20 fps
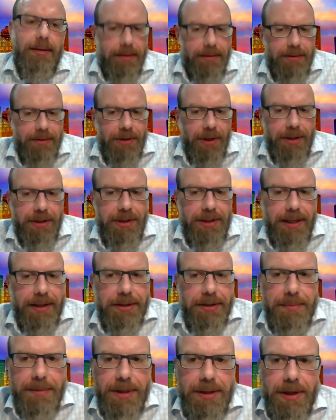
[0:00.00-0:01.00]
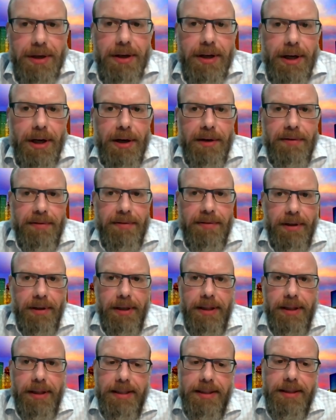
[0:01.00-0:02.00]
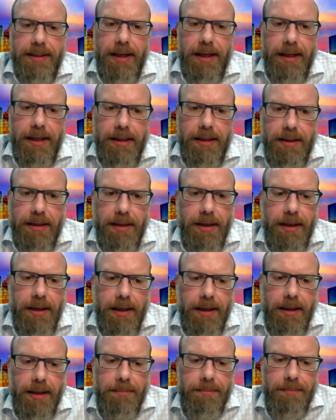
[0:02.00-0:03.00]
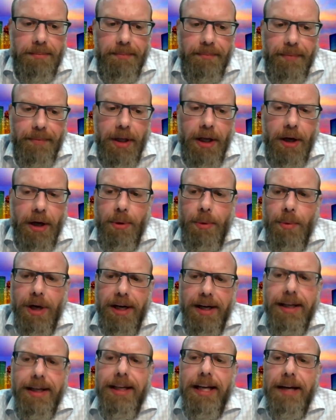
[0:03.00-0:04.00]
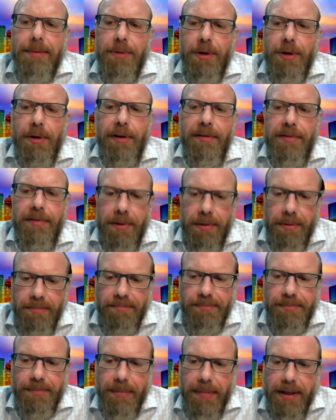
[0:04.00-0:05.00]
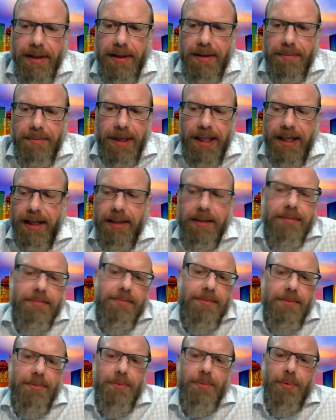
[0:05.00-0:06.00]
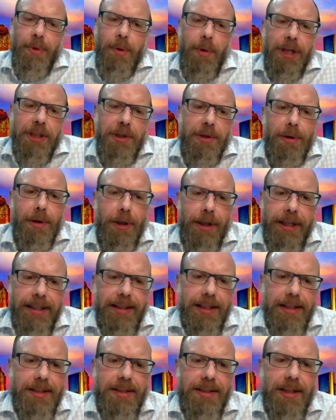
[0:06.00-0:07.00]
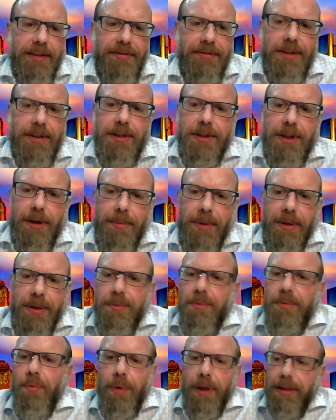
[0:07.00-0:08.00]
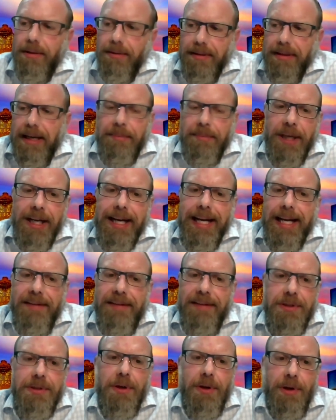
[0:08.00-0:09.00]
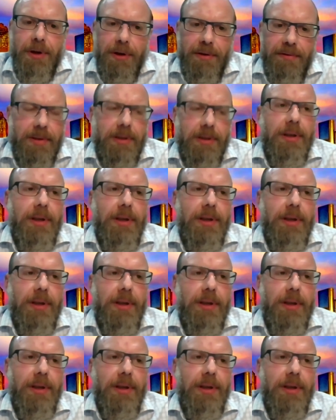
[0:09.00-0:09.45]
Judge tells them to turn it over, and they say, no, we want an in-camera review, meaning we want you to look at this stuff and determine what I'm going to have to turn over.